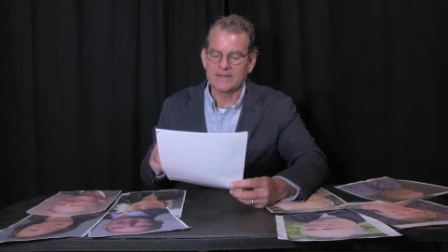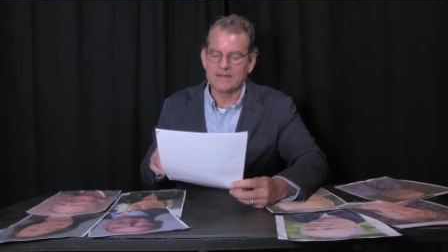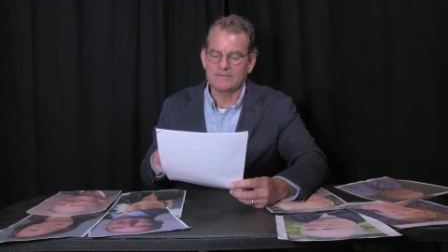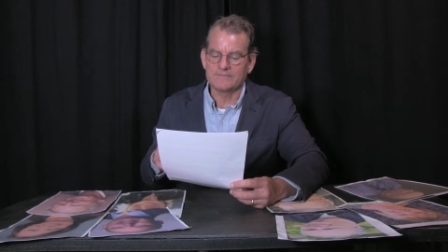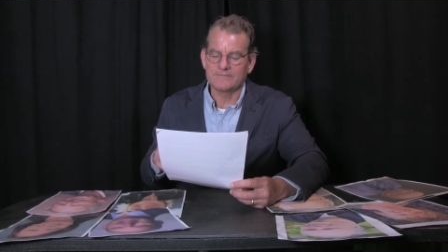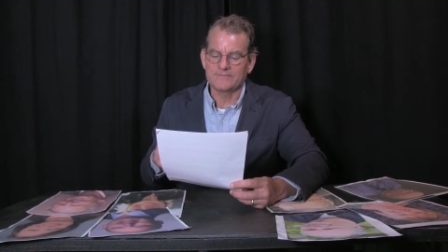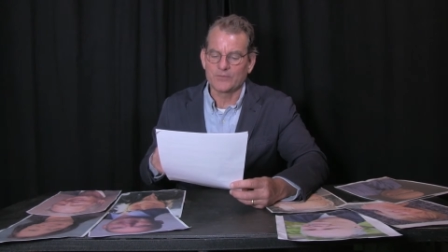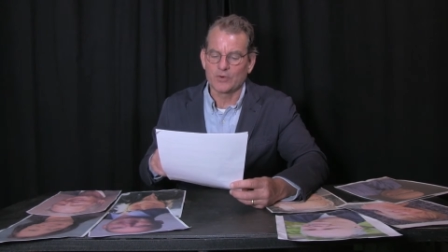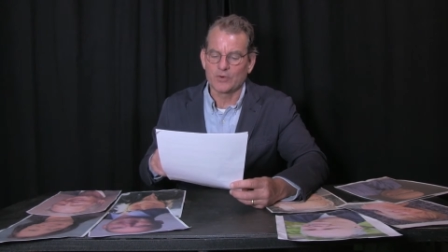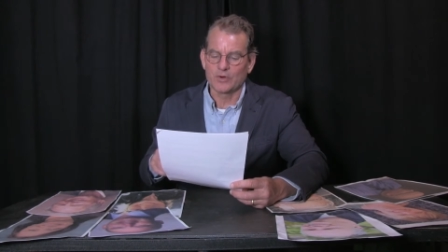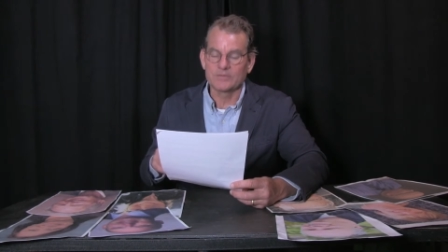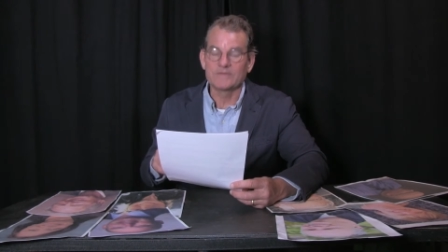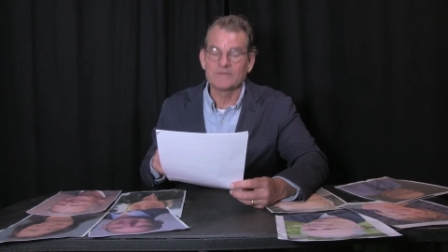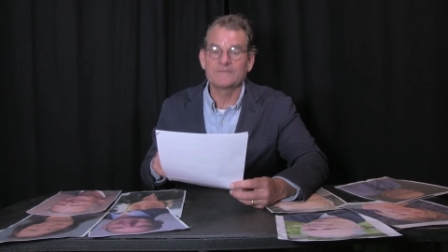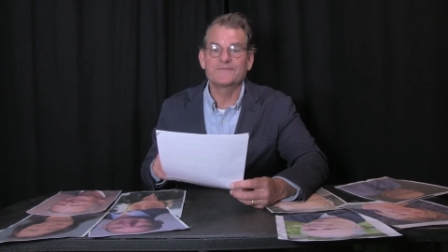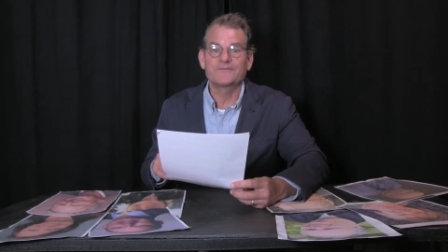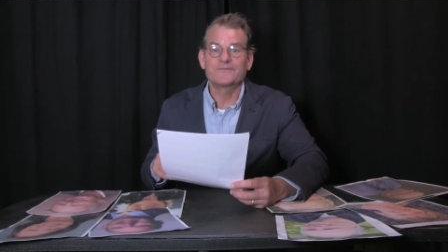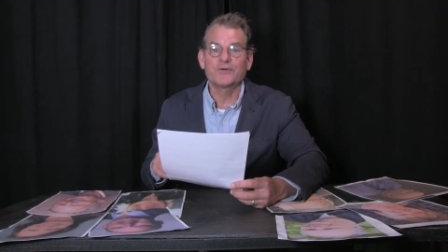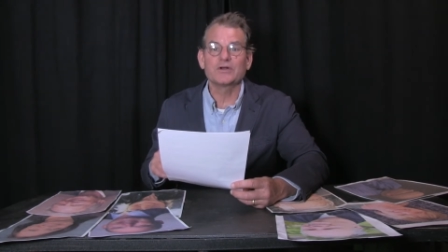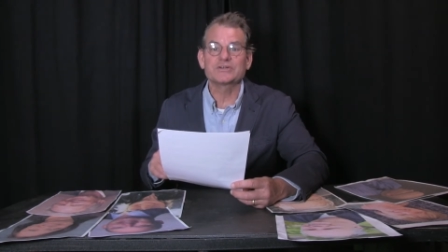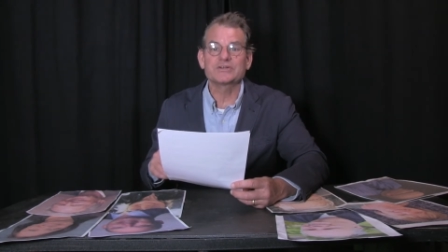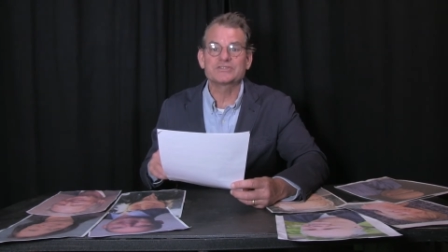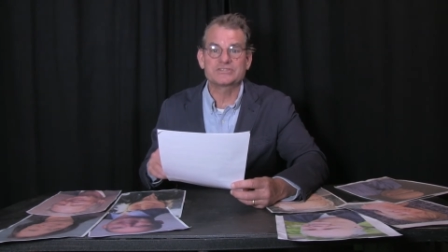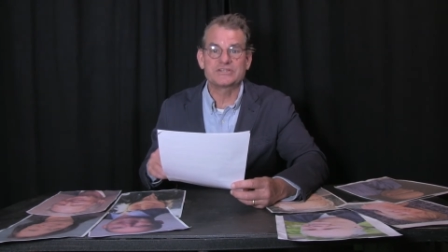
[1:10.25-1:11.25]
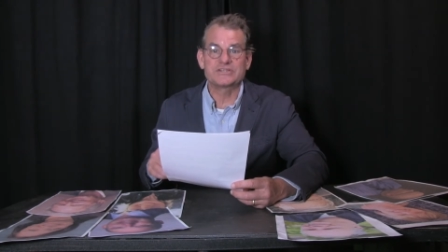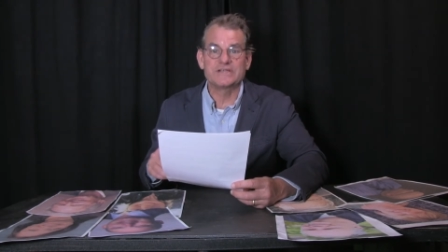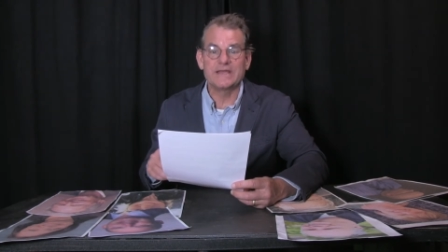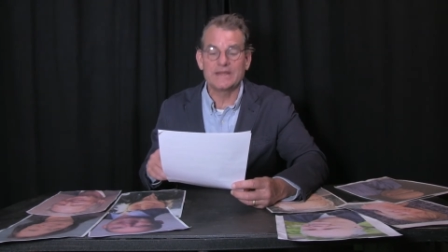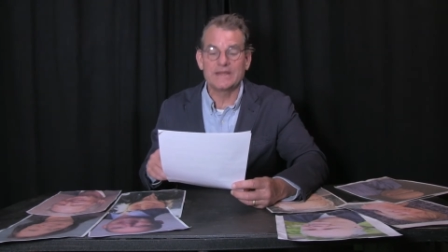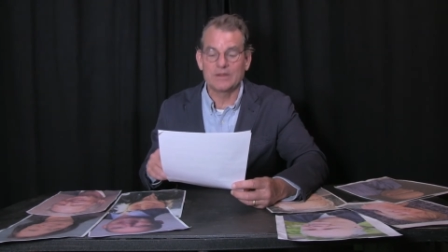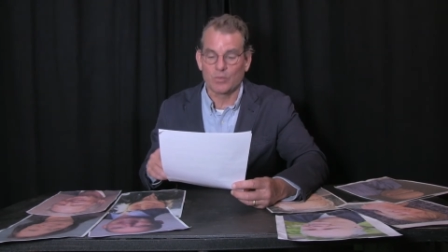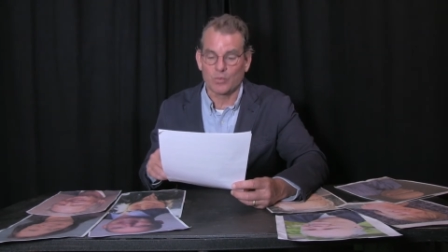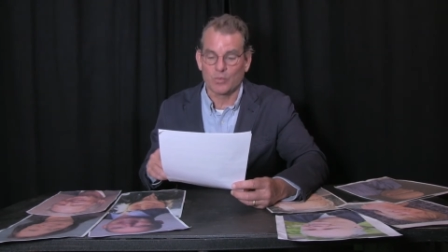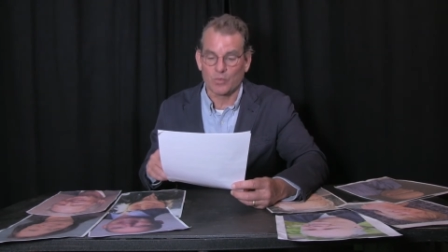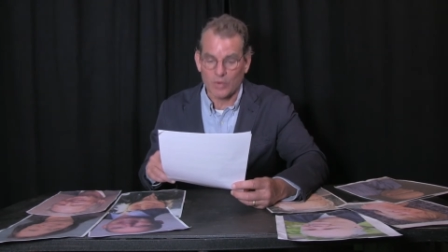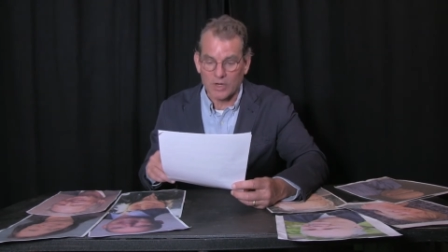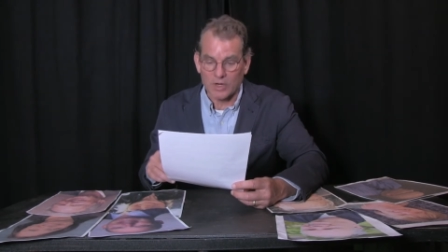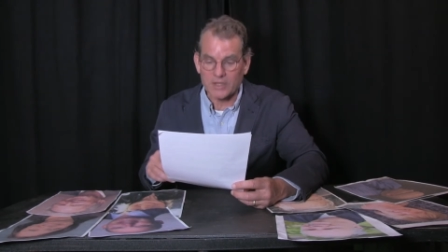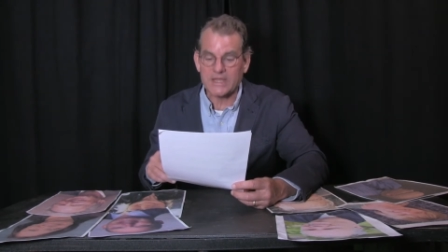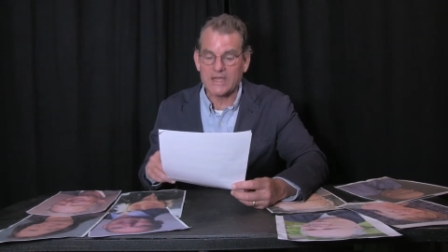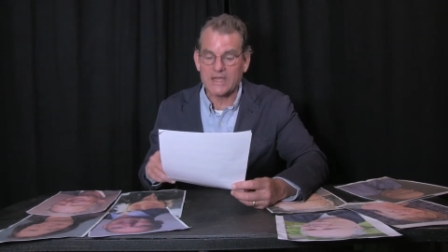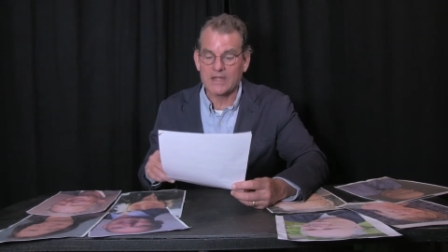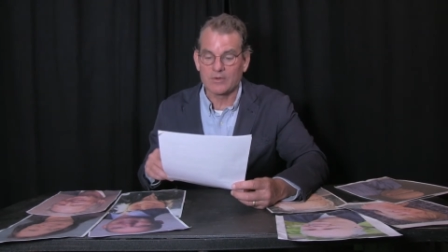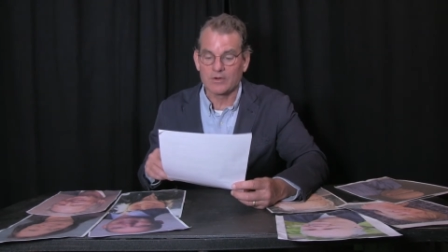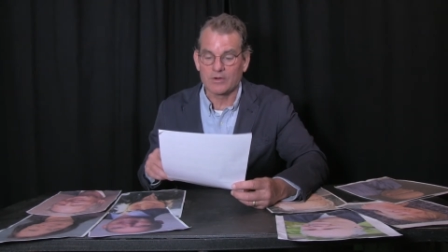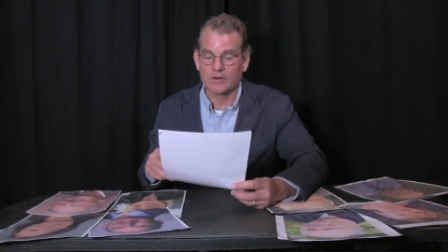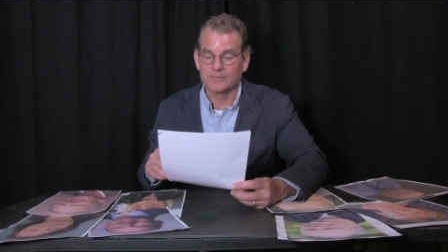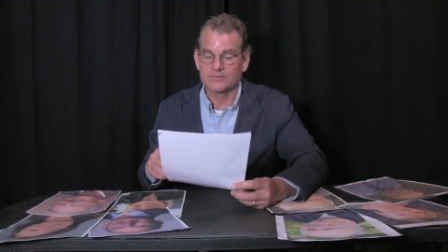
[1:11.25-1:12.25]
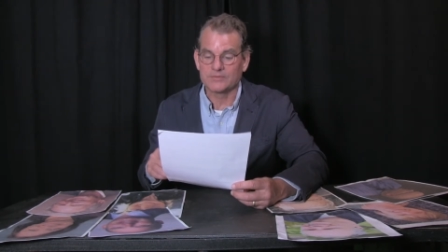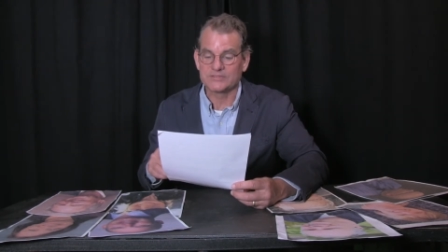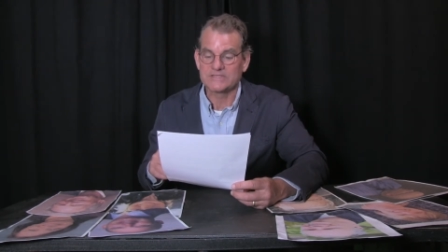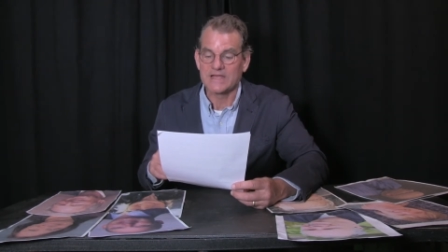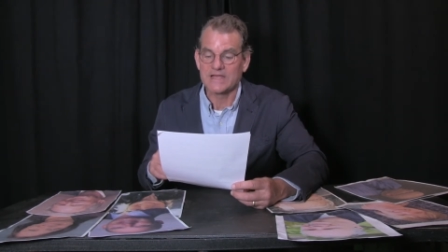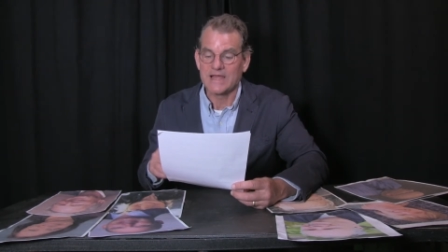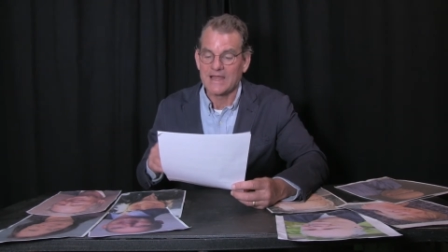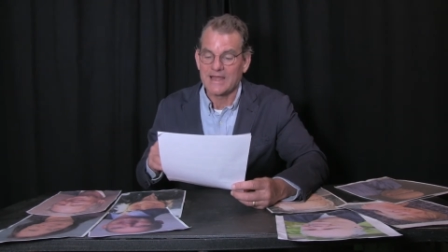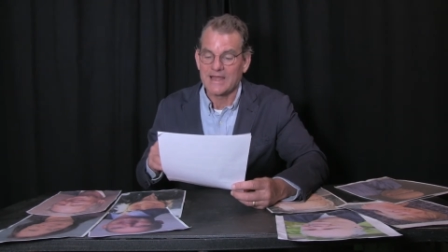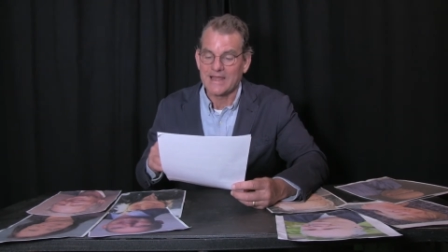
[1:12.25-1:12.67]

have formed 14 working groups.